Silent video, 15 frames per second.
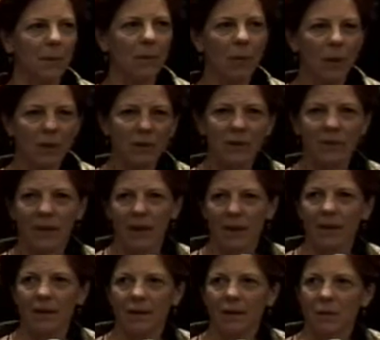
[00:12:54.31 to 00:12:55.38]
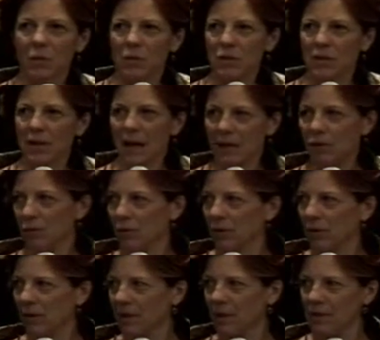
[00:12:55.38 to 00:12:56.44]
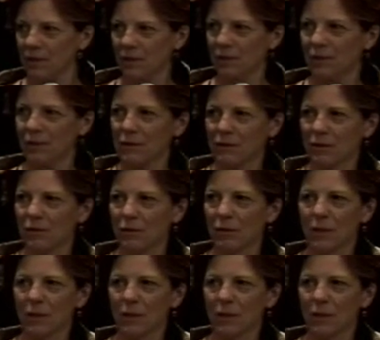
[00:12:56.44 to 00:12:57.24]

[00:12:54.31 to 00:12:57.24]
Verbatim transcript: one of, the, I think, the most natural things to do.